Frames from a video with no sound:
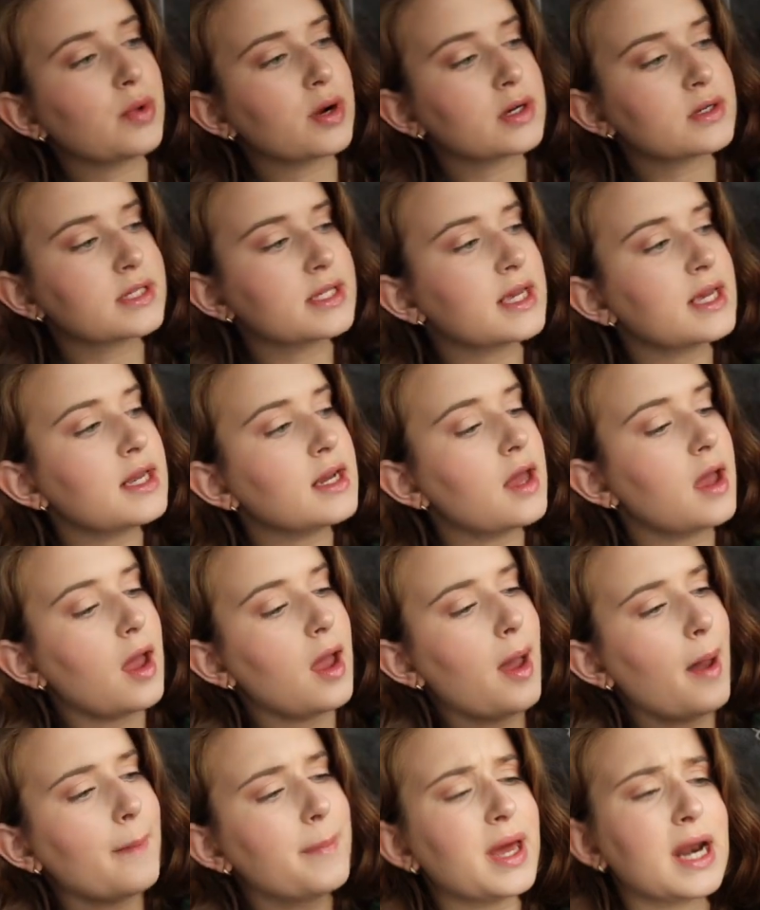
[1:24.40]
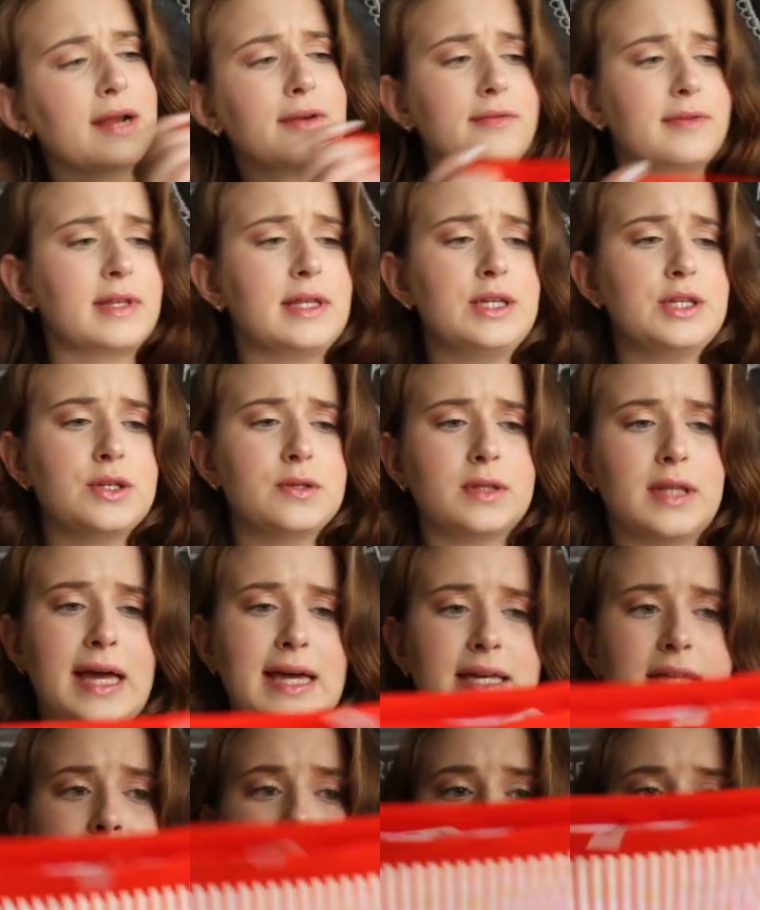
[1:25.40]
person, but I really do
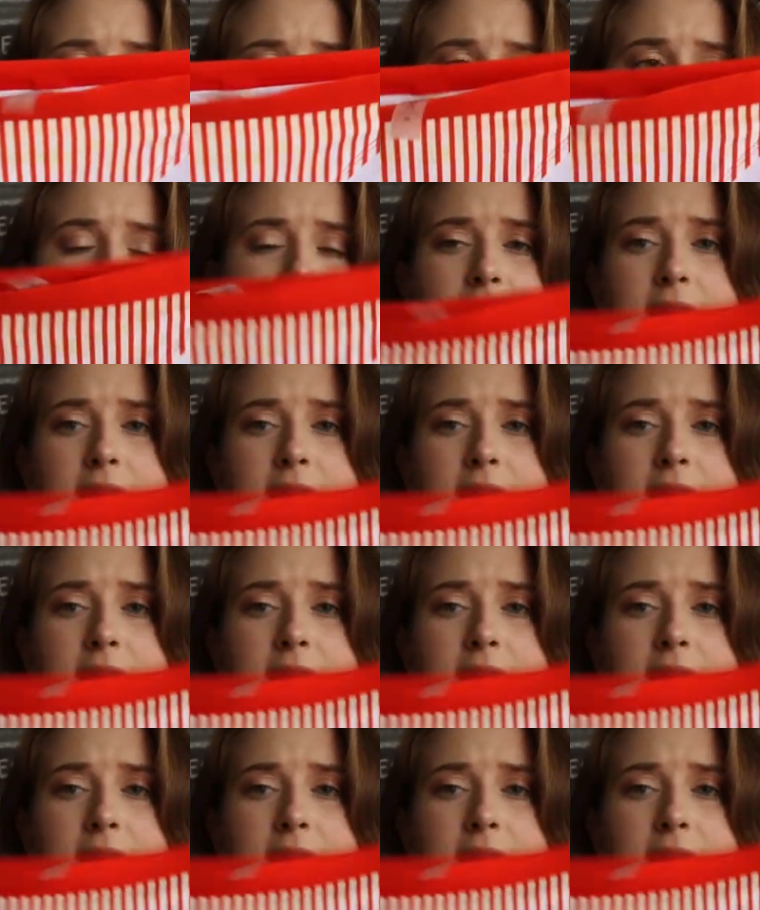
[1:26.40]
like these.